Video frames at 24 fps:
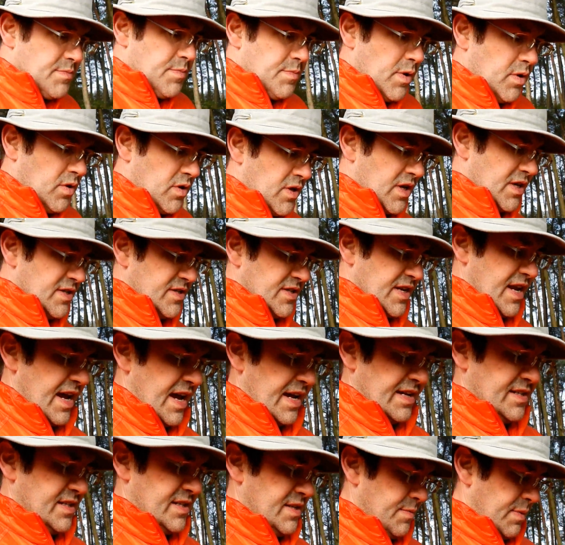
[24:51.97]
as bulky as it
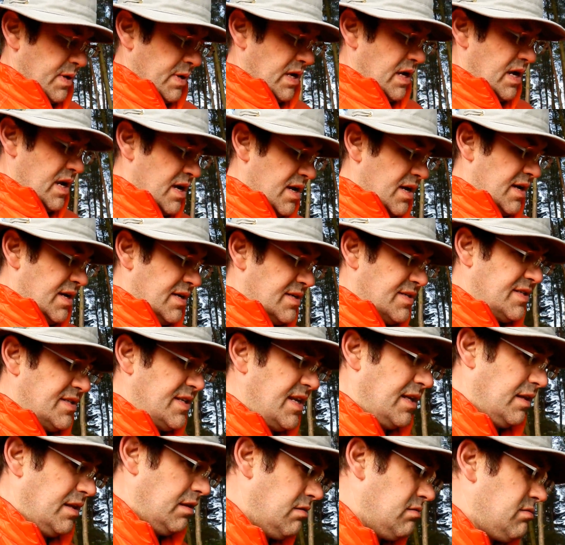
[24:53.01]
has to be. It's
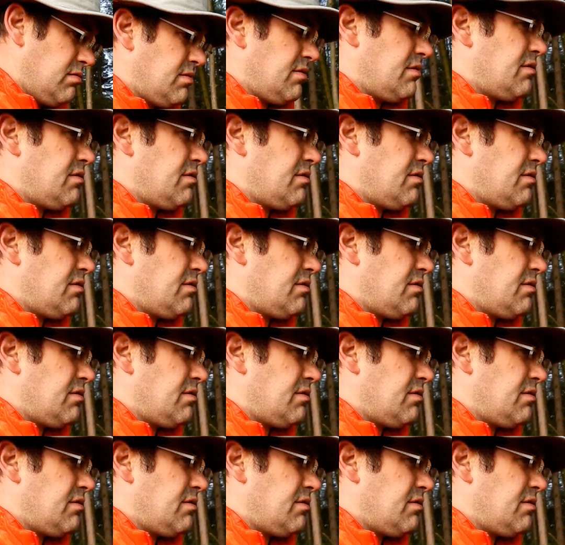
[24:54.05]
still